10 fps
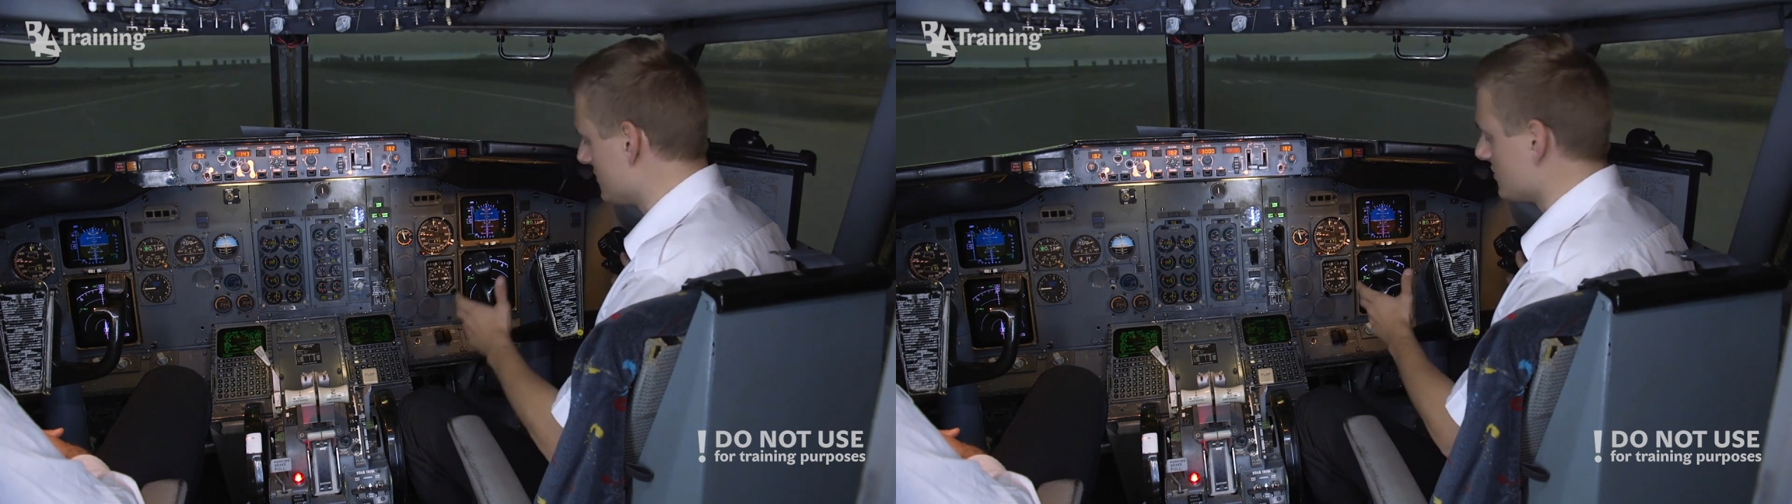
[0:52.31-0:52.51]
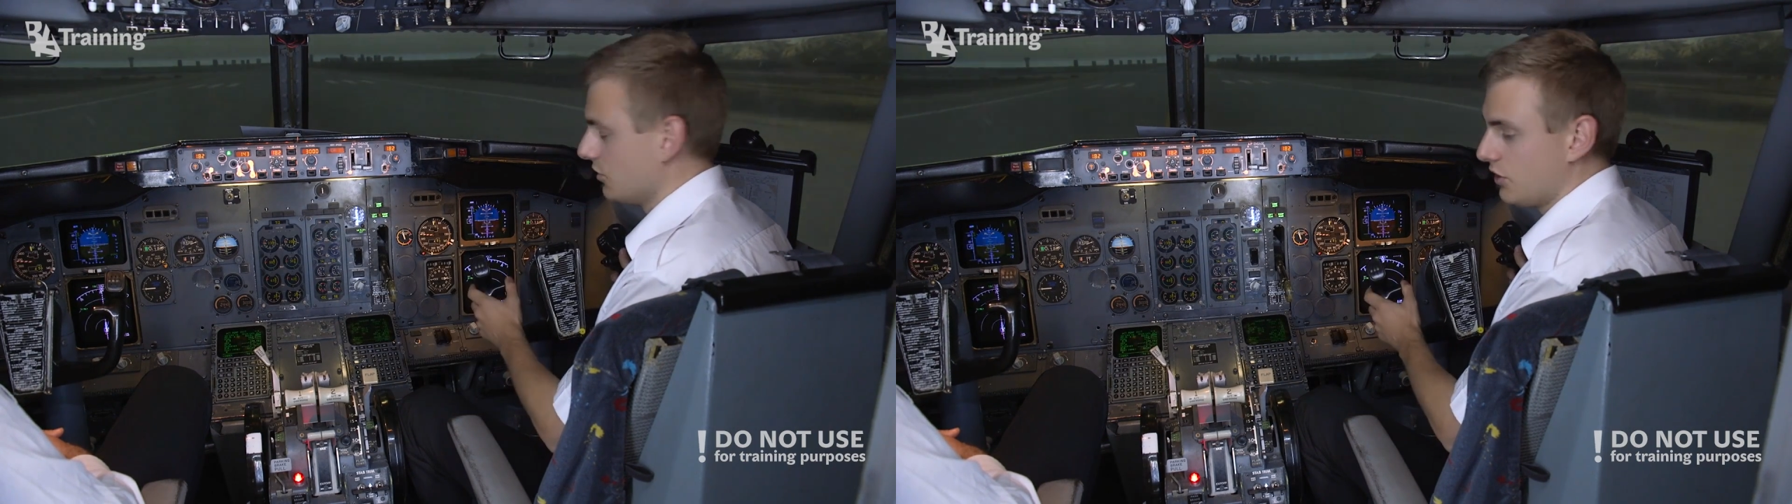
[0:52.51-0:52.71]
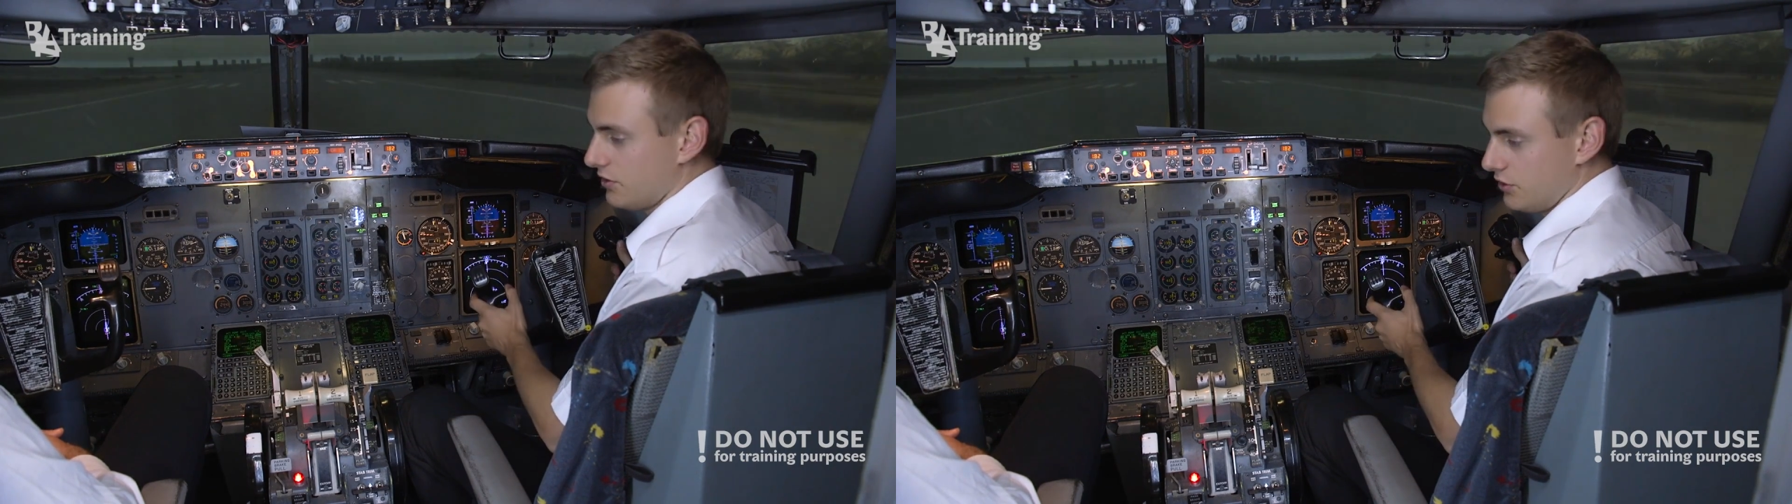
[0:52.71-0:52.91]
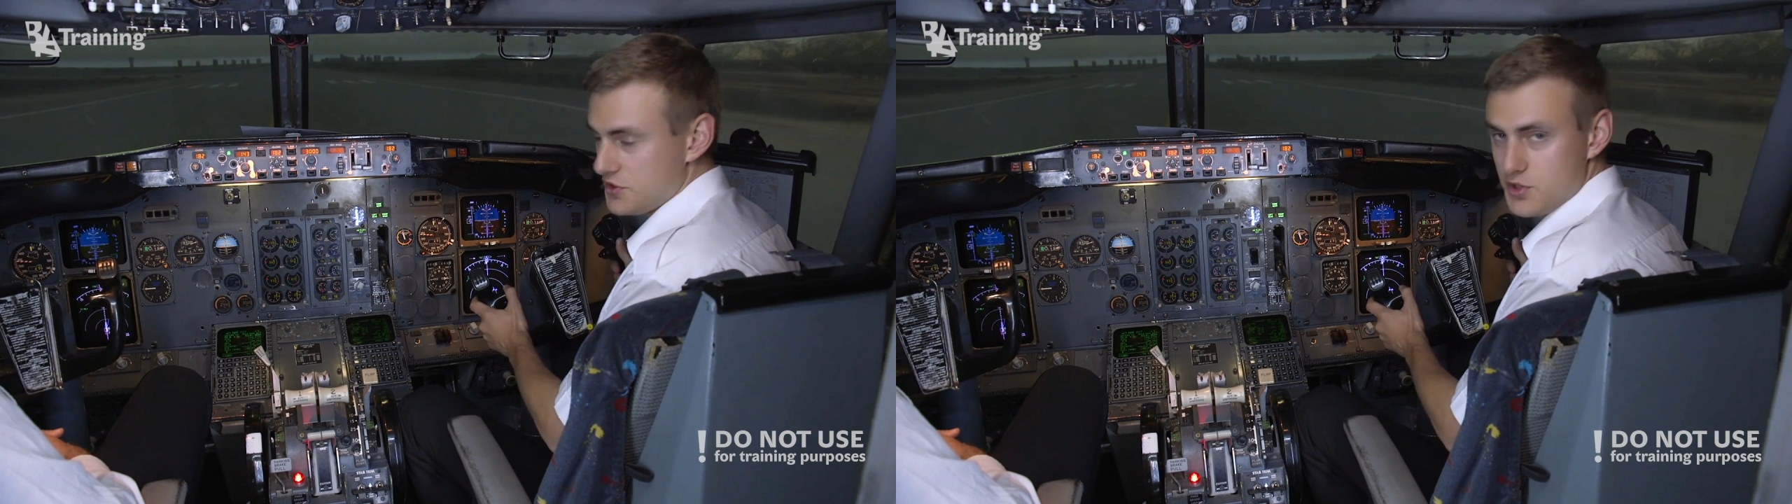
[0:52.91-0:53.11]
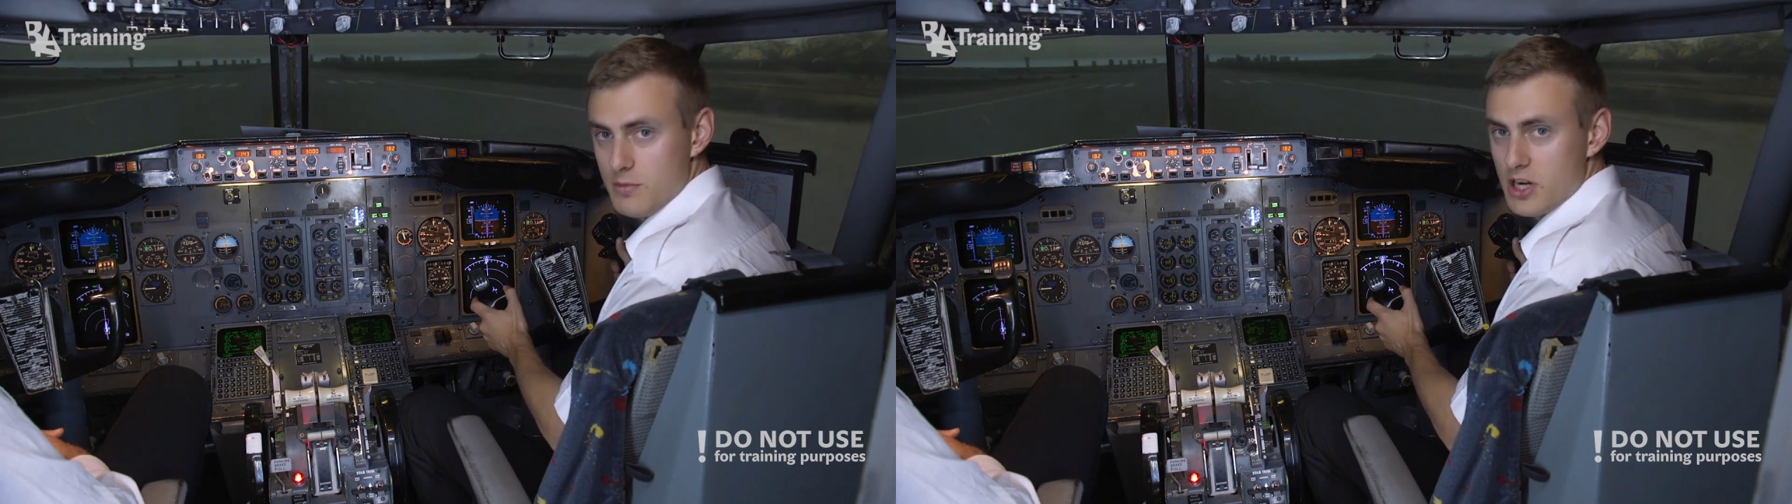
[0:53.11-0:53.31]
so not,
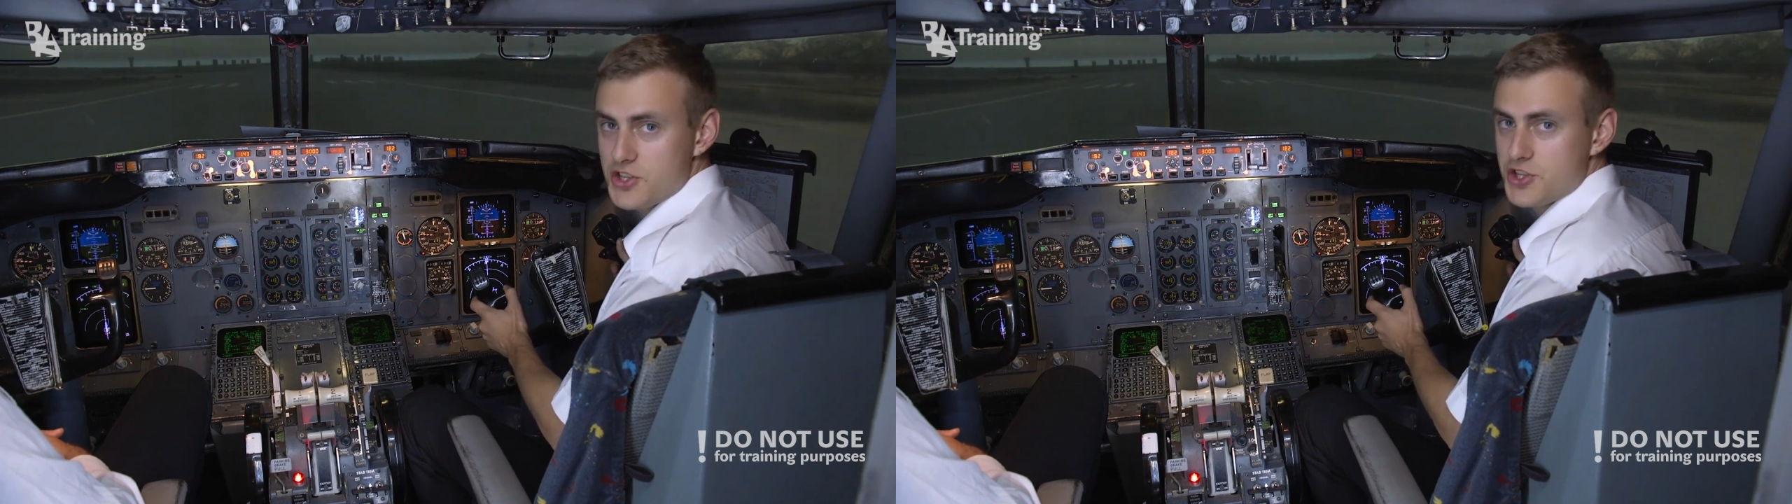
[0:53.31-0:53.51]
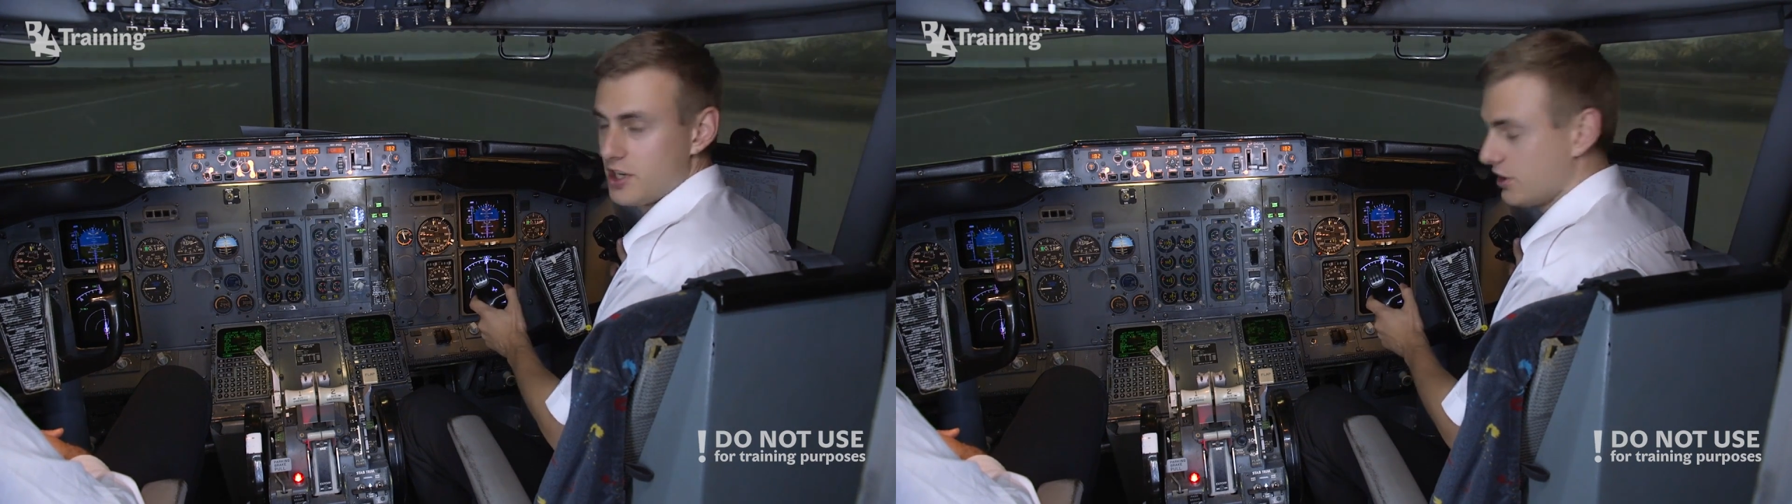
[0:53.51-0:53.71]
not so much,